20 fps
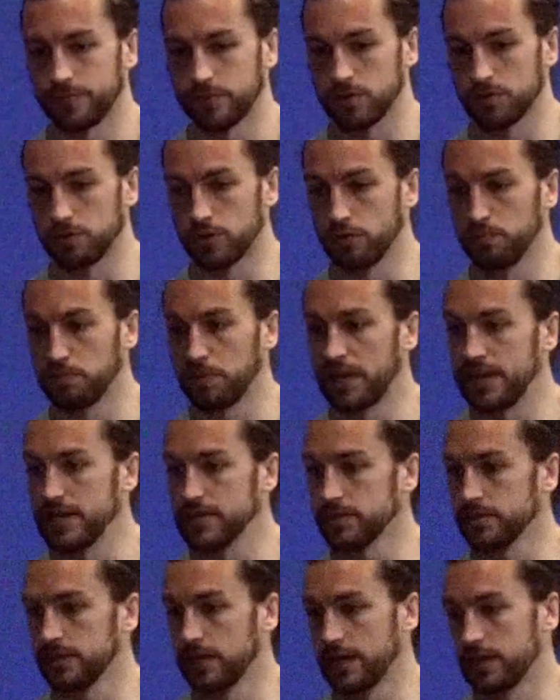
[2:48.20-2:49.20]
Some good
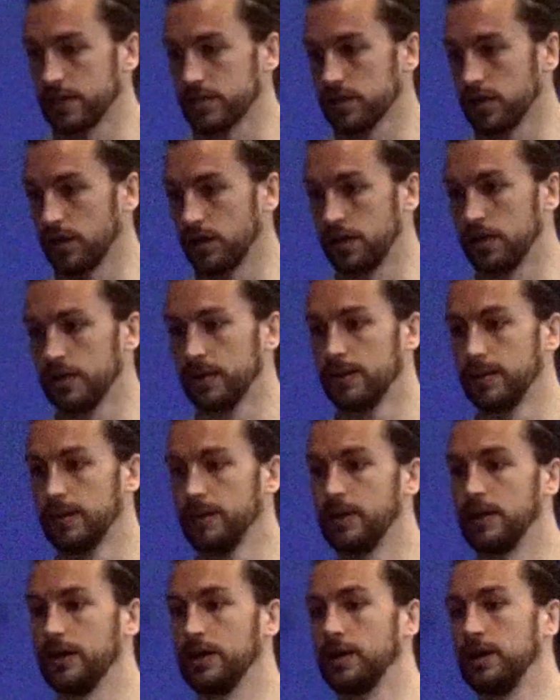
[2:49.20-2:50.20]
players on there, so
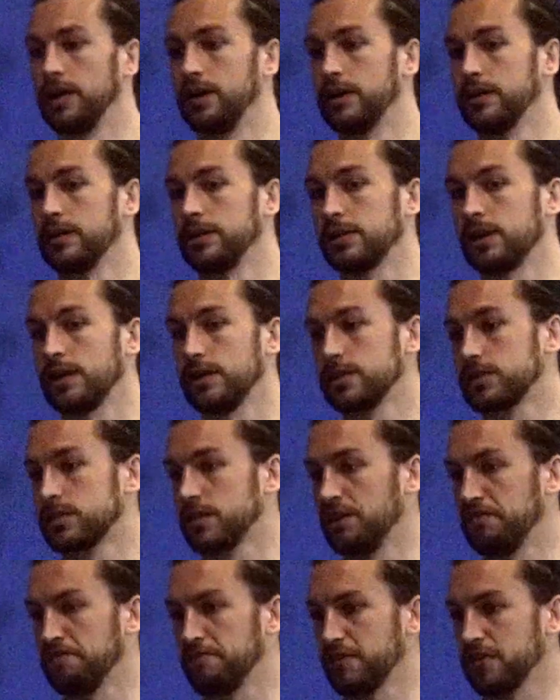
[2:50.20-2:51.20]
it's
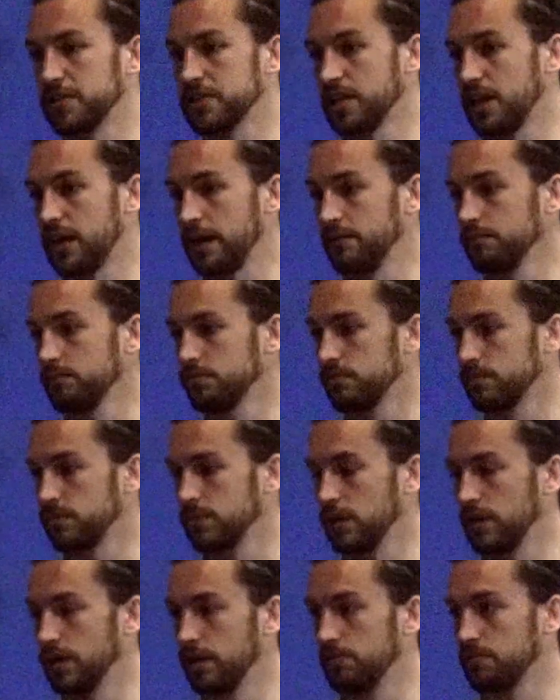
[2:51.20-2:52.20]
tough for a time,
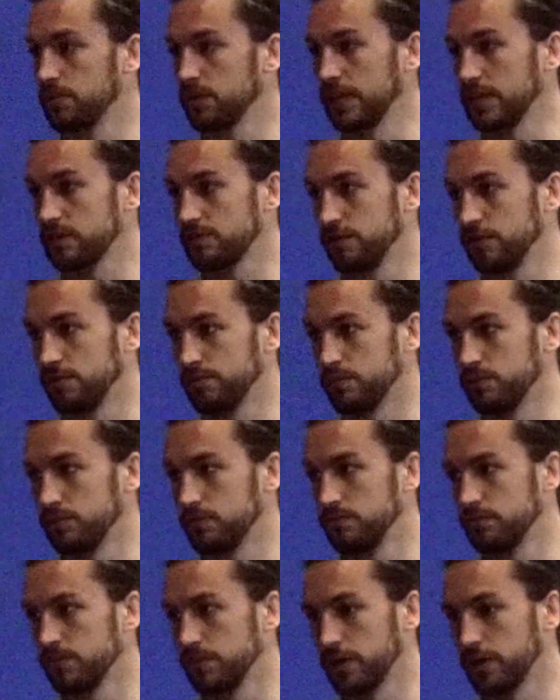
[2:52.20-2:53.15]
but that's football.